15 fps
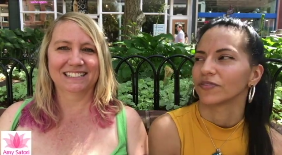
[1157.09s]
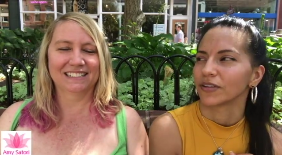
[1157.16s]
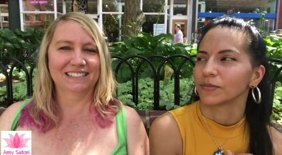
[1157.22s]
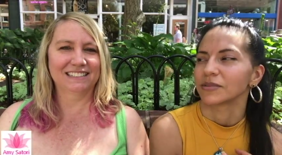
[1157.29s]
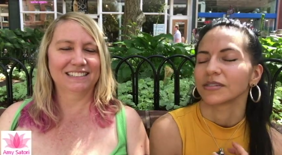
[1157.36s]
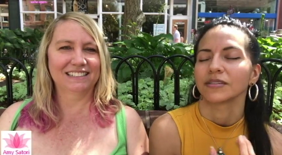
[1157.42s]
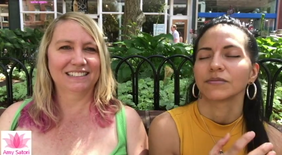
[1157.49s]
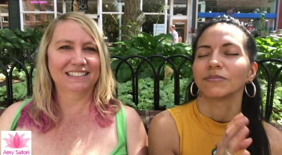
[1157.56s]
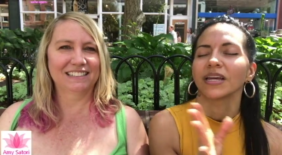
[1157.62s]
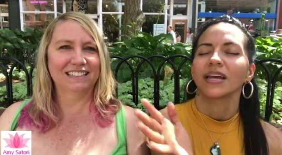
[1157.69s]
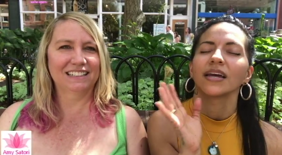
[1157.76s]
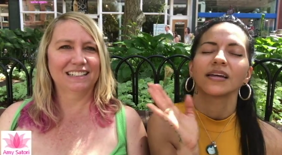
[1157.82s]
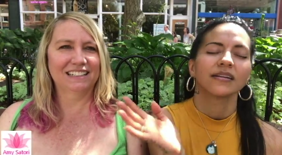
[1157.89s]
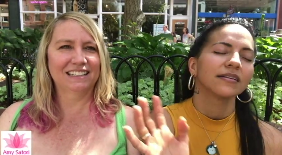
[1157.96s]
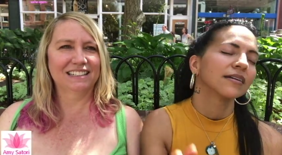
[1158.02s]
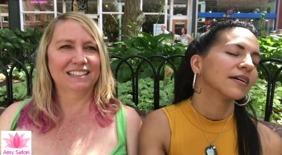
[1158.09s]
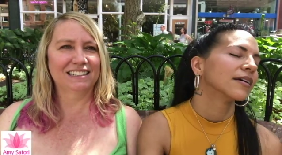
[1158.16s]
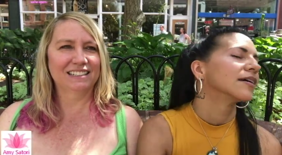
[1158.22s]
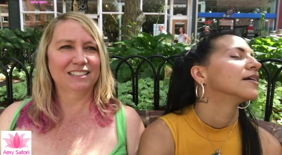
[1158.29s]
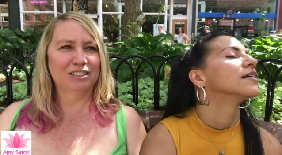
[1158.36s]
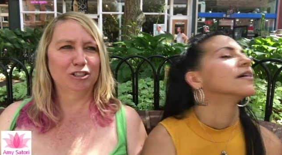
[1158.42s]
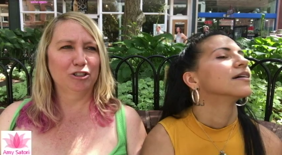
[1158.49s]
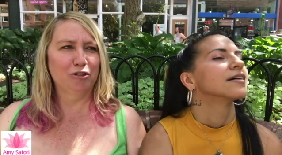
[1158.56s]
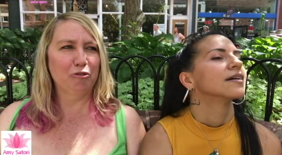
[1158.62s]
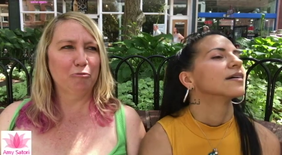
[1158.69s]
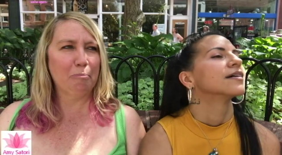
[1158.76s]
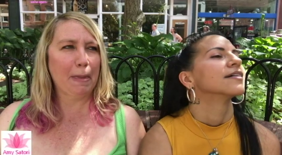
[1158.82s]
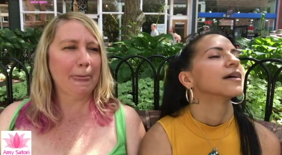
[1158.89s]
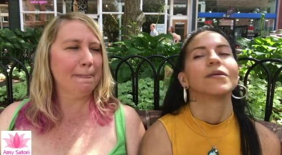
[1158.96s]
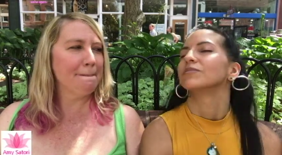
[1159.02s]
Speaker 1: Flames because, man,
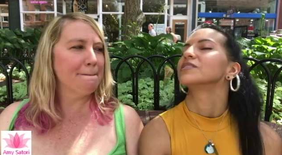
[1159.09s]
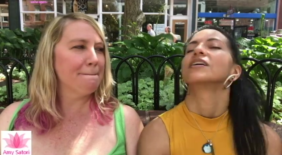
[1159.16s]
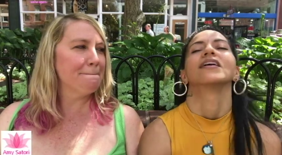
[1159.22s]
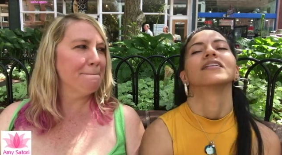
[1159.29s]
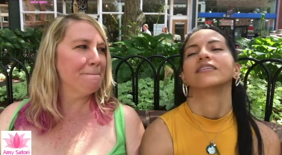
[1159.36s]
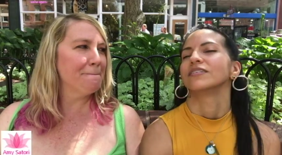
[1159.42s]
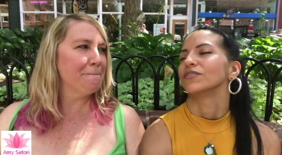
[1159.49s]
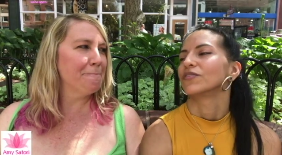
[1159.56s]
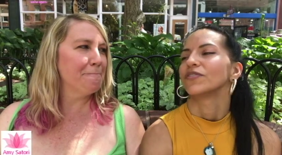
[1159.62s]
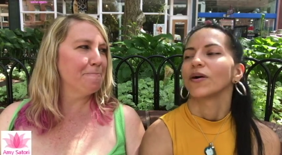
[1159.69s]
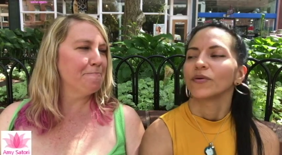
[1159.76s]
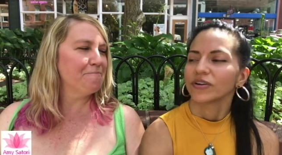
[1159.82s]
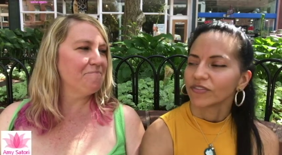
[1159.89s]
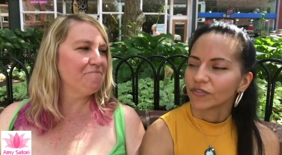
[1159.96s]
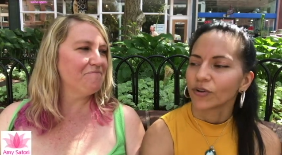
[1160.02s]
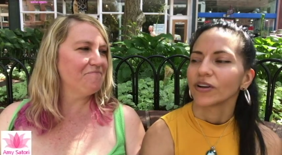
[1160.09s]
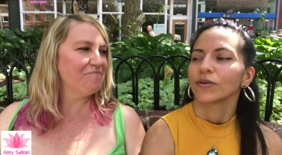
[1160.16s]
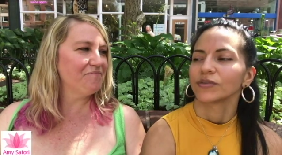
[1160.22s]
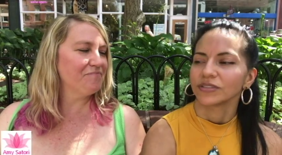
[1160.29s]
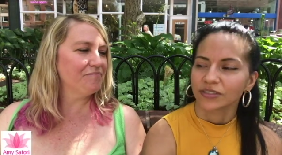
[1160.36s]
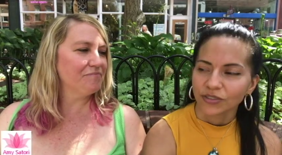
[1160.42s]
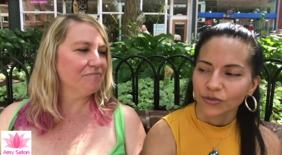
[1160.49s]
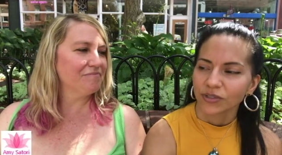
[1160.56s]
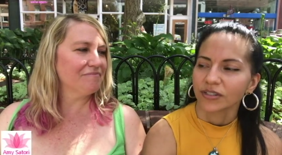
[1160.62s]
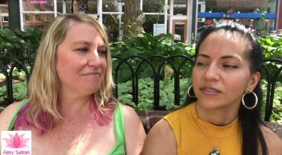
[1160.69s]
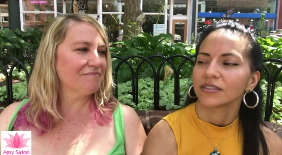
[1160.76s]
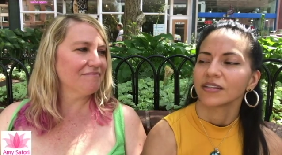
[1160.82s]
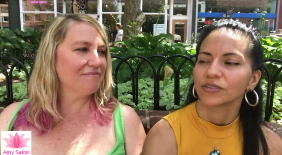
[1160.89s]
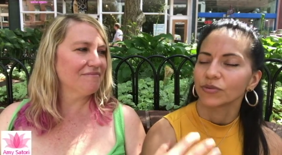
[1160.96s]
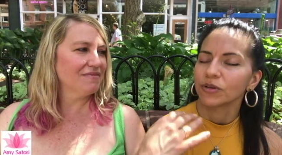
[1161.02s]
I'm telling you, if I would have known I was a
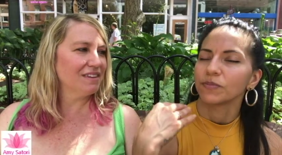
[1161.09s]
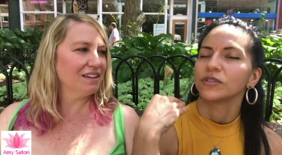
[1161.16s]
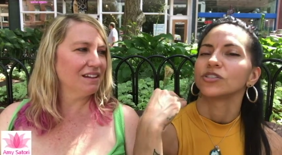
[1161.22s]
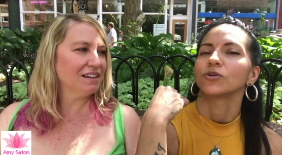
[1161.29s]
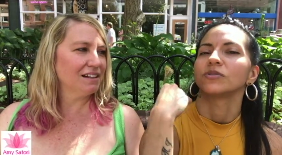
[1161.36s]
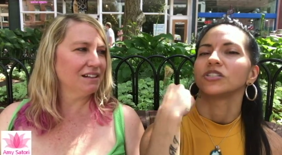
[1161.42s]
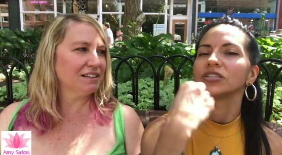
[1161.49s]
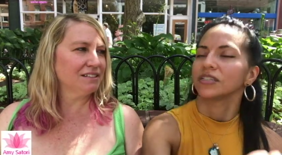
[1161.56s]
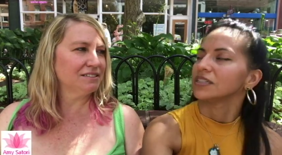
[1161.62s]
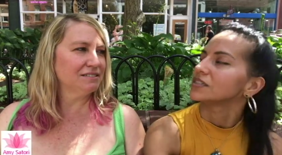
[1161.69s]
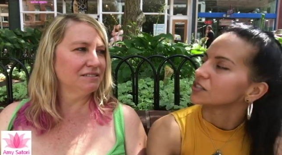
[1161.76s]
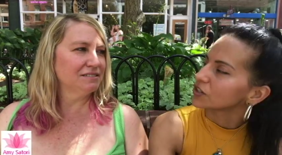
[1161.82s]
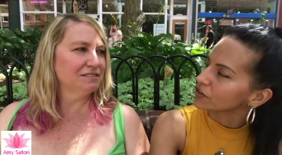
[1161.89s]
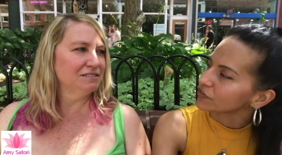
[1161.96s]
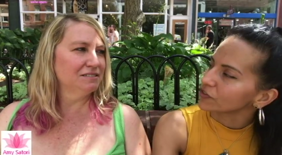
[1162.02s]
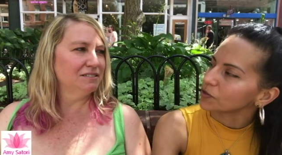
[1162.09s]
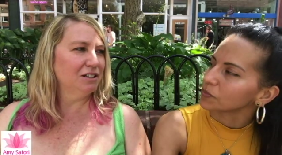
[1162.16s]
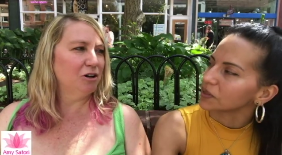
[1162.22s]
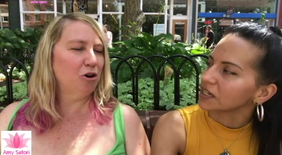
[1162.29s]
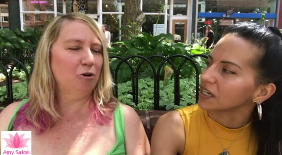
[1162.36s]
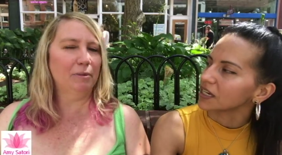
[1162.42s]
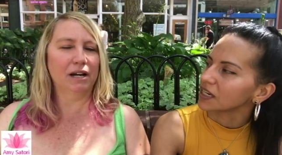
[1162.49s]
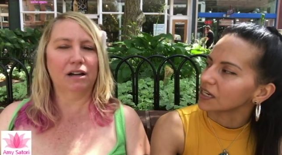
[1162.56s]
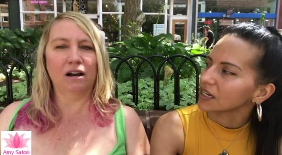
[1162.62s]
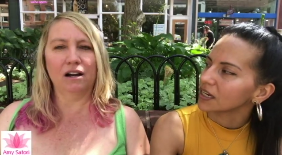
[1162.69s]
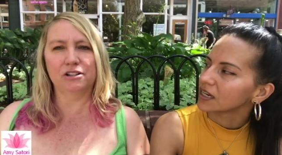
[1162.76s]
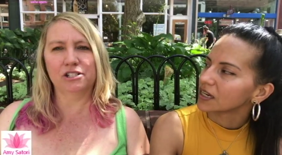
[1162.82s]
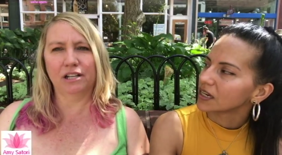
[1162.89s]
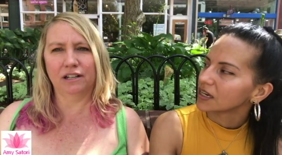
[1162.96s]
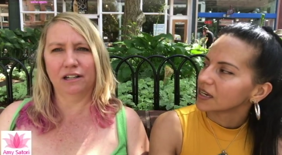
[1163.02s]
twin, things would have been so much easier for me. Oh my
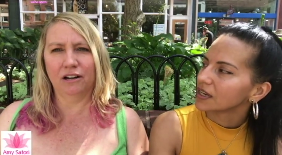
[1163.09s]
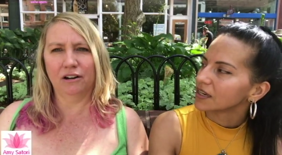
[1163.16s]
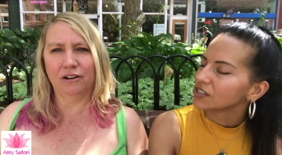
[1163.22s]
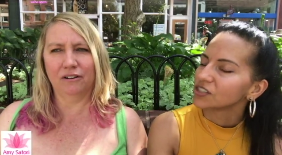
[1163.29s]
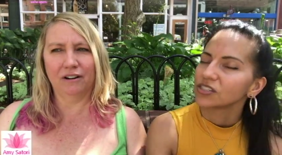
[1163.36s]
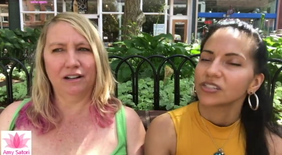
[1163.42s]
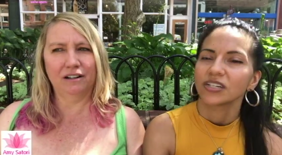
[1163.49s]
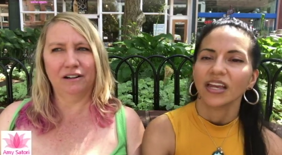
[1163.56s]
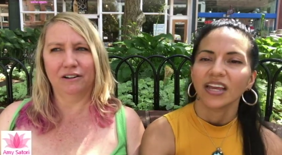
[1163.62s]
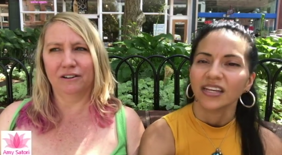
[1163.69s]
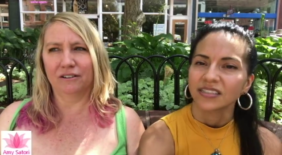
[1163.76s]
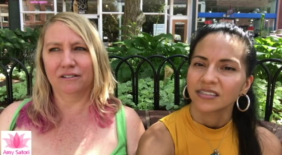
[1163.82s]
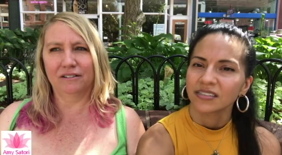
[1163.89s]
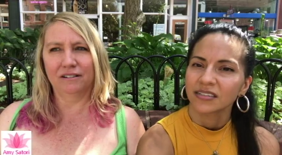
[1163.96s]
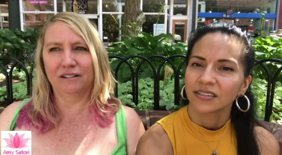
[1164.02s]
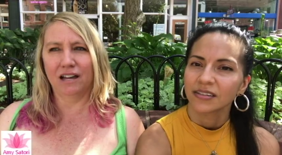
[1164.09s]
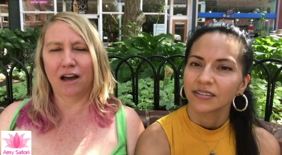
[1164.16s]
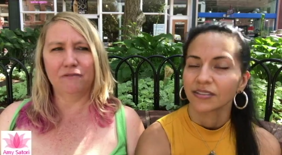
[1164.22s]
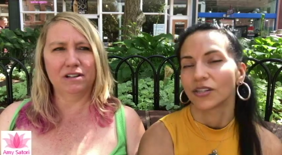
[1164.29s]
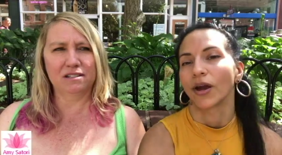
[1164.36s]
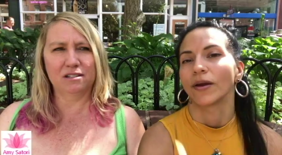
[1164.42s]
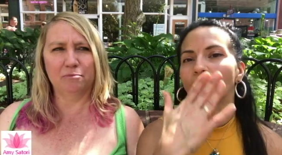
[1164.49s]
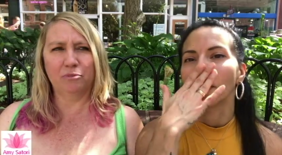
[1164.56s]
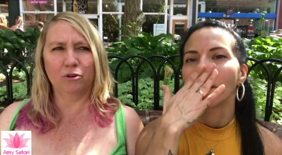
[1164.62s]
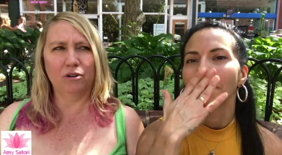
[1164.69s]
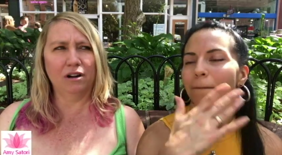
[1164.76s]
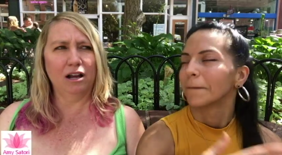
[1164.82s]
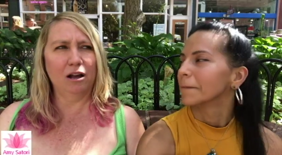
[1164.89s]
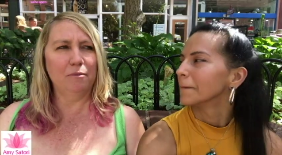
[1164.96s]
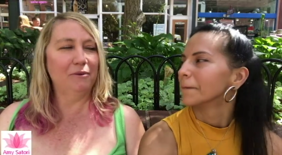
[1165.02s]
gosh,
Speaker 2: I know, I know. Having Sorry.
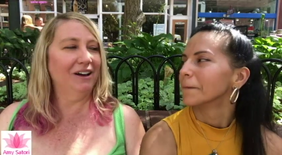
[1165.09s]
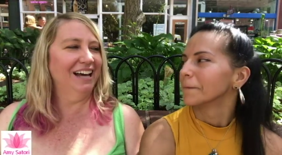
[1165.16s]
support helped.